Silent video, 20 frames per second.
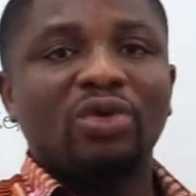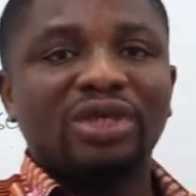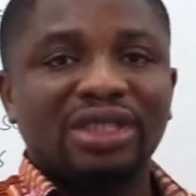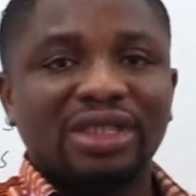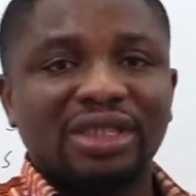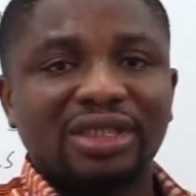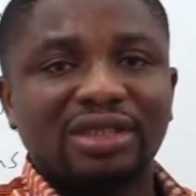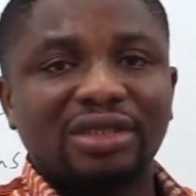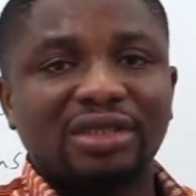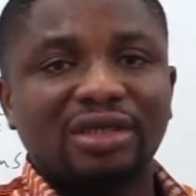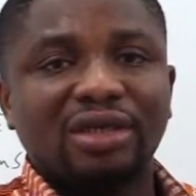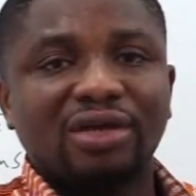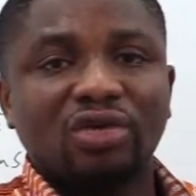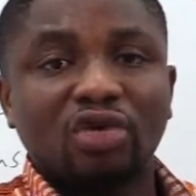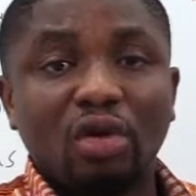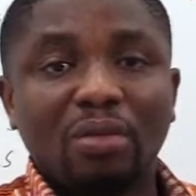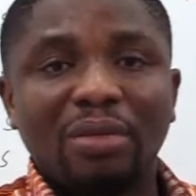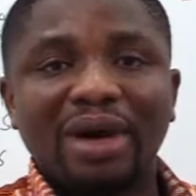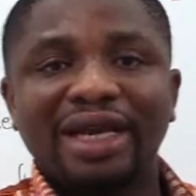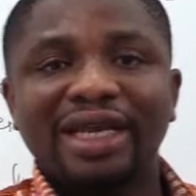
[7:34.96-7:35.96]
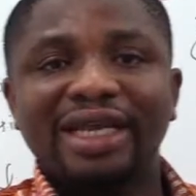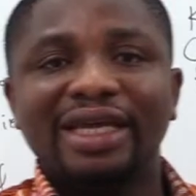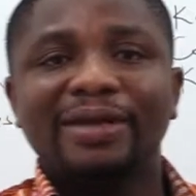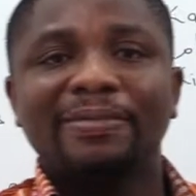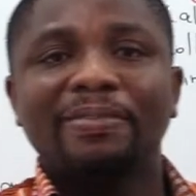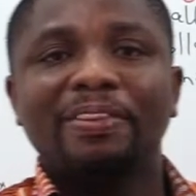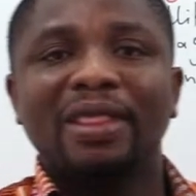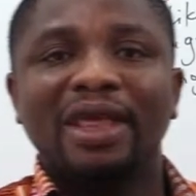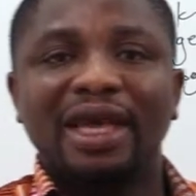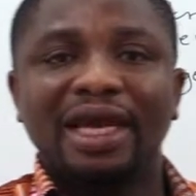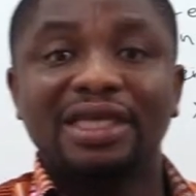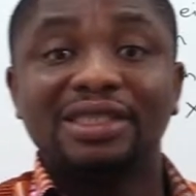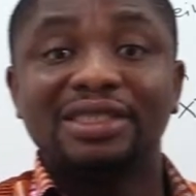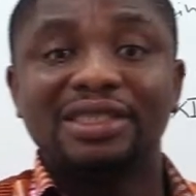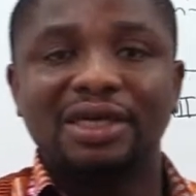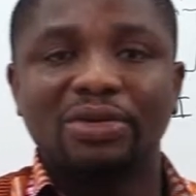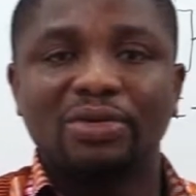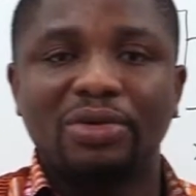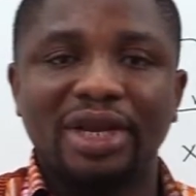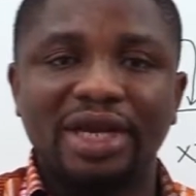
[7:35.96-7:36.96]
which is normally in
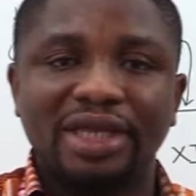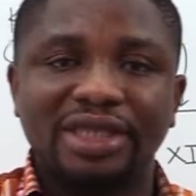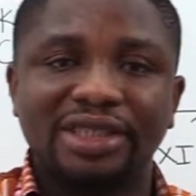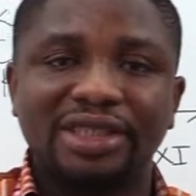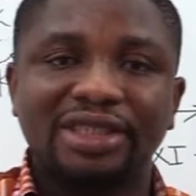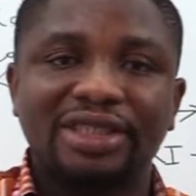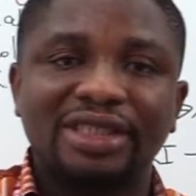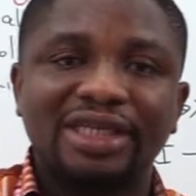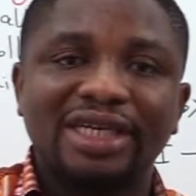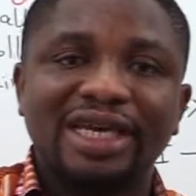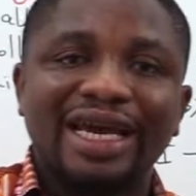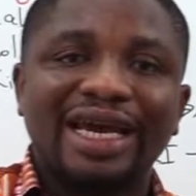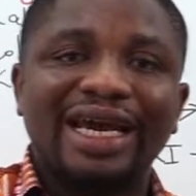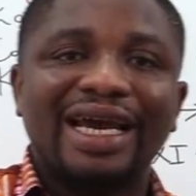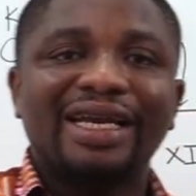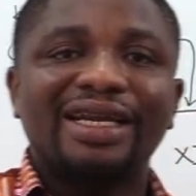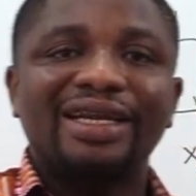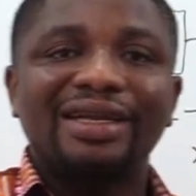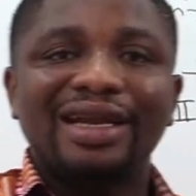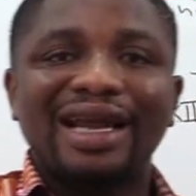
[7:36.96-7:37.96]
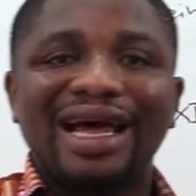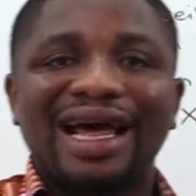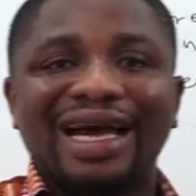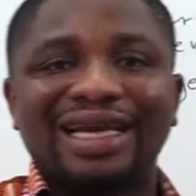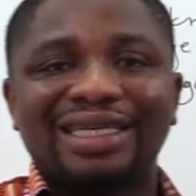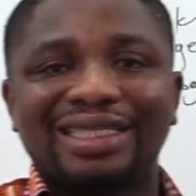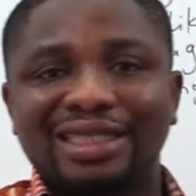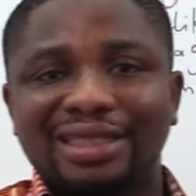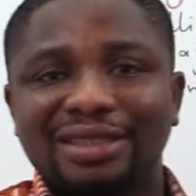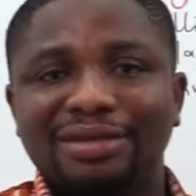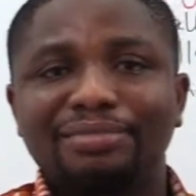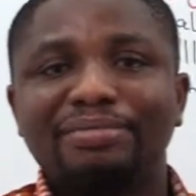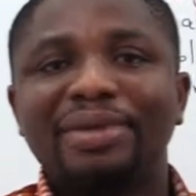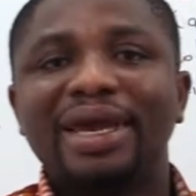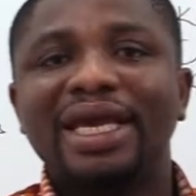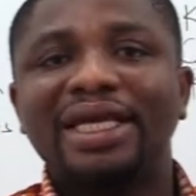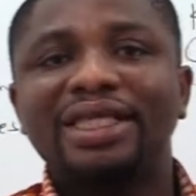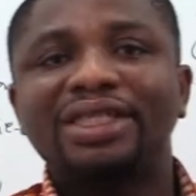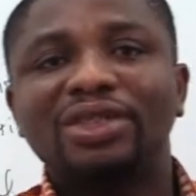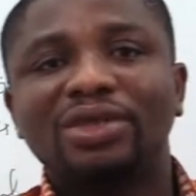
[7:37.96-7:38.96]
circulation and acts
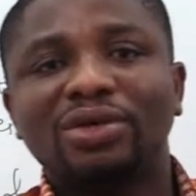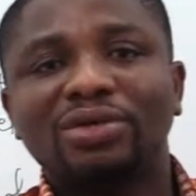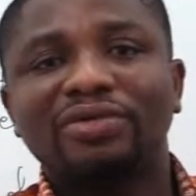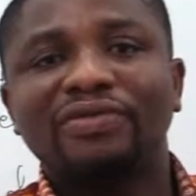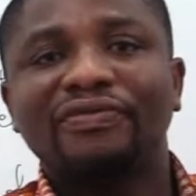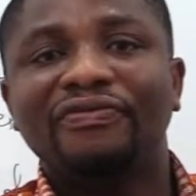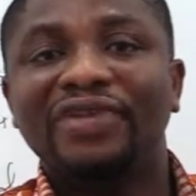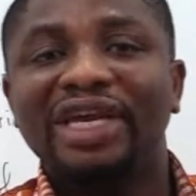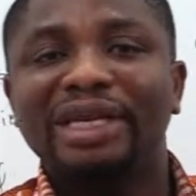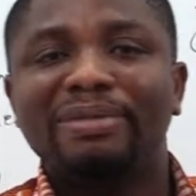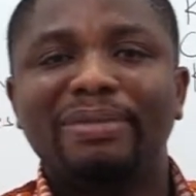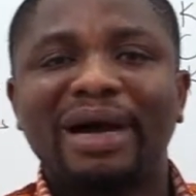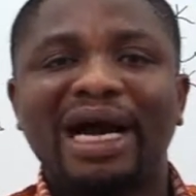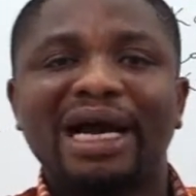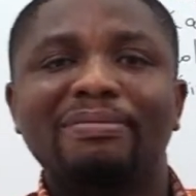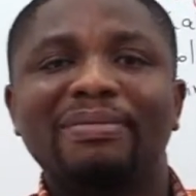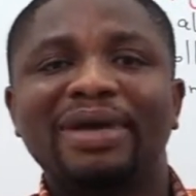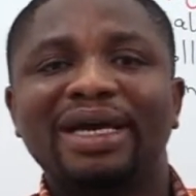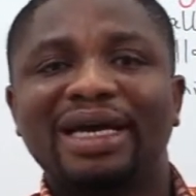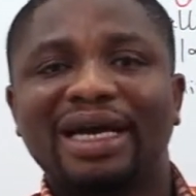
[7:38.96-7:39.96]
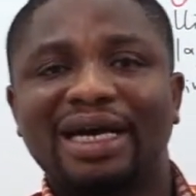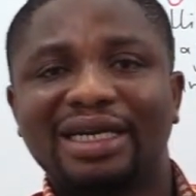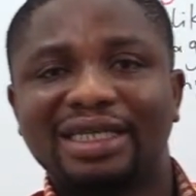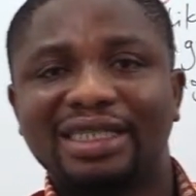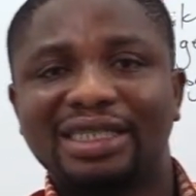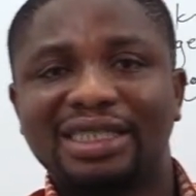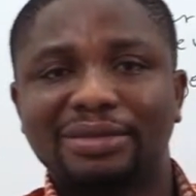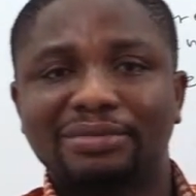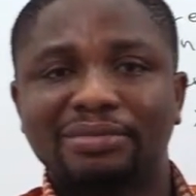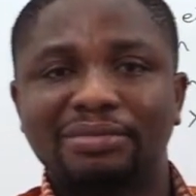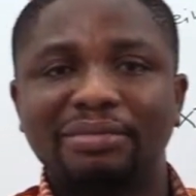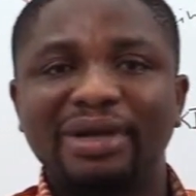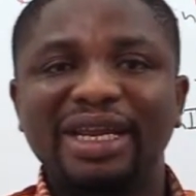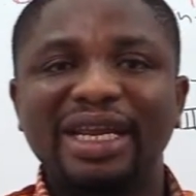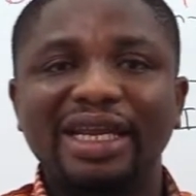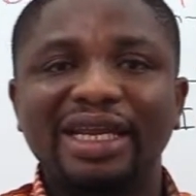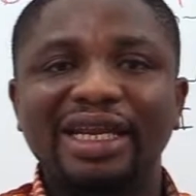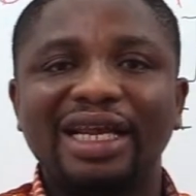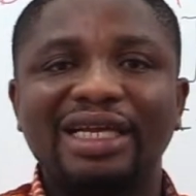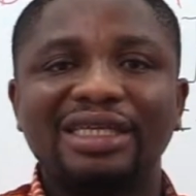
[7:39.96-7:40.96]
based on feedback mechanism,
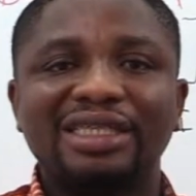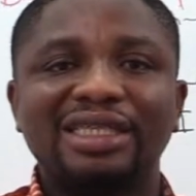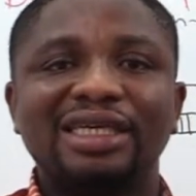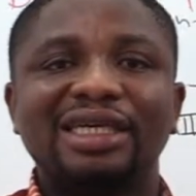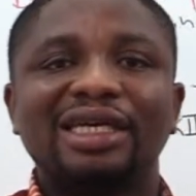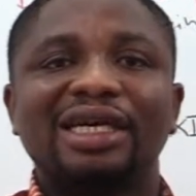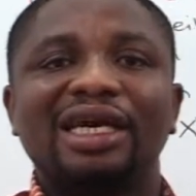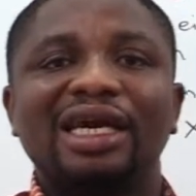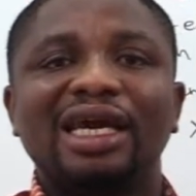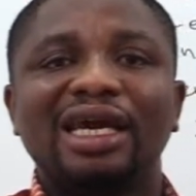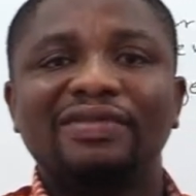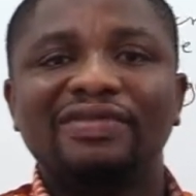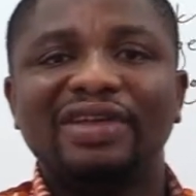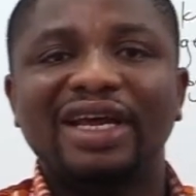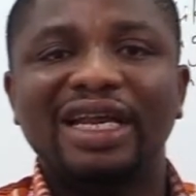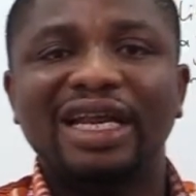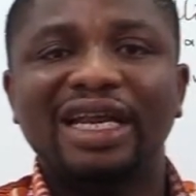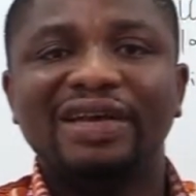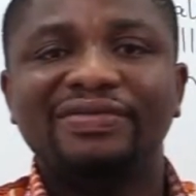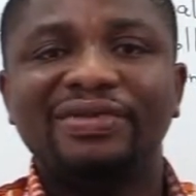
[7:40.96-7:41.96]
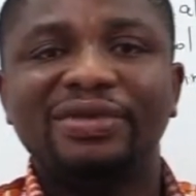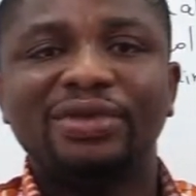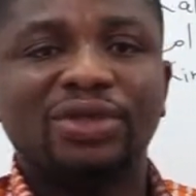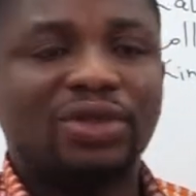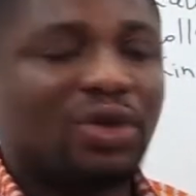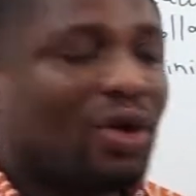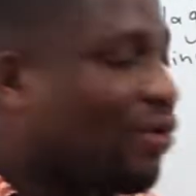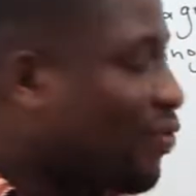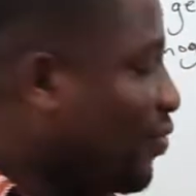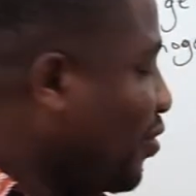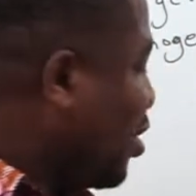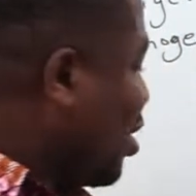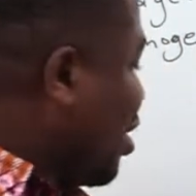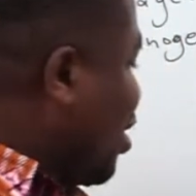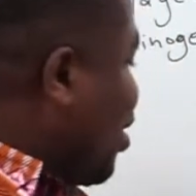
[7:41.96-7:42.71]
meaning that if the levels of